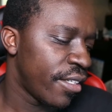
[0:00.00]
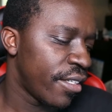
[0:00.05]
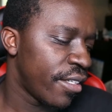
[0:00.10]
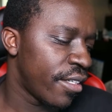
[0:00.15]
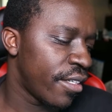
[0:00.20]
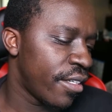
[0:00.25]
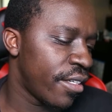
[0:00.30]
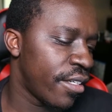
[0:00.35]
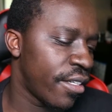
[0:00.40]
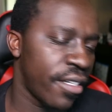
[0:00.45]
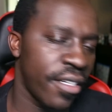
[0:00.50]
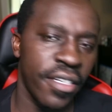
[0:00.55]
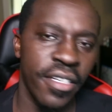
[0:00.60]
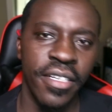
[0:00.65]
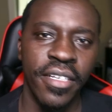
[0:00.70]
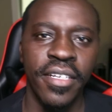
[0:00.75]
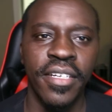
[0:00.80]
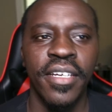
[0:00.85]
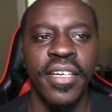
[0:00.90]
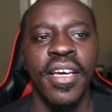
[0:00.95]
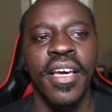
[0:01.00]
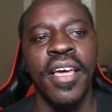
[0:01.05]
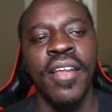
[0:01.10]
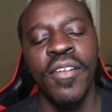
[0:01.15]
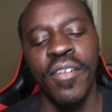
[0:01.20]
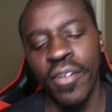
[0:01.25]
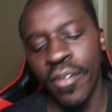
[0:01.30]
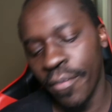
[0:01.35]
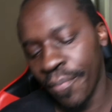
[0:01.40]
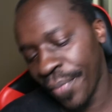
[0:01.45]
Uh, I
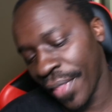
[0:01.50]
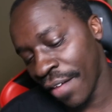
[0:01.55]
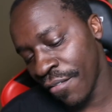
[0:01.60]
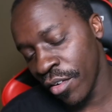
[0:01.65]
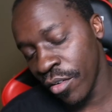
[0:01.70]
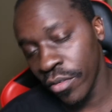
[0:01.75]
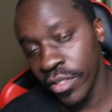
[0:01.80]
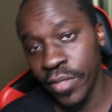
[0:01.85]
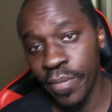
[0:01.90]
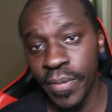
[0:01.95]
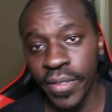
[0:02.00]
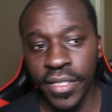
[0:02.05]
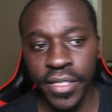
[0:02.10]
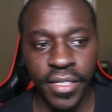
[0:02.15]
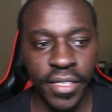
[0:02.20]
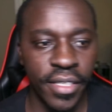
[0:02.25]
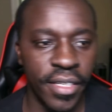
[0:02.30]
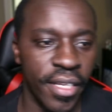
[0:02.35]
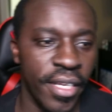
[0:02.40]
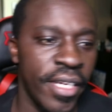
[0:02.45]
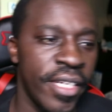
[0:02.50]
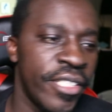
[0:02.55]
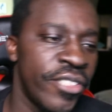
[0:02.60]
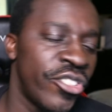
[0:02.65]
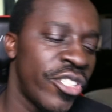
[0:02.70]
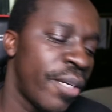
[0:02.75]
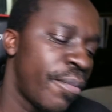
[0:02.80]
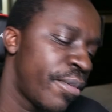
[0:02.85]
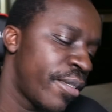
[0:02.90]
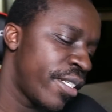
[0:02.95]
don't know. I've always been a
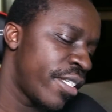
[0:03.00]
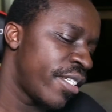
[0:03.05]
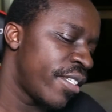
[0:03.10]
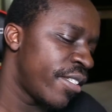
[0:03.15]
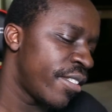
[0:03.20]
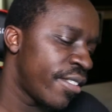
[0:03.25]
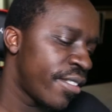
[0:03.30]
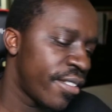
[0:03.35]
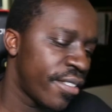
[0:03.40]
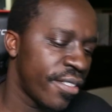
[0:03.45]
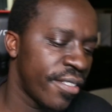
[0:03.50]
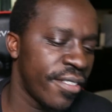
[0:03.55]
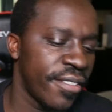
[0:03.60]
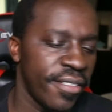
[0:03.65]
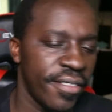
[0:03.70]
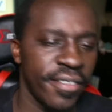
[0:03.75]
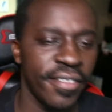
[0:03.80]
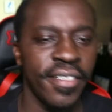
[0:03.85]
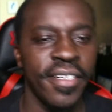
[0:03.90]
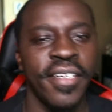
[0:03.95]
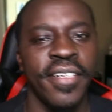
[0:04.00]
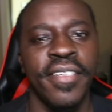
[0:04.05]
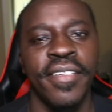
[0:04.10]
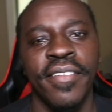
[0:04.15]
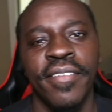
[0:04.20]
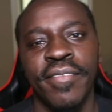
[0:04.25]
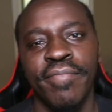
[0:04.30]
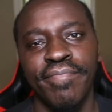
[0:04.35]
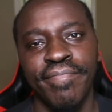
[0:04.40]
Japanese kind of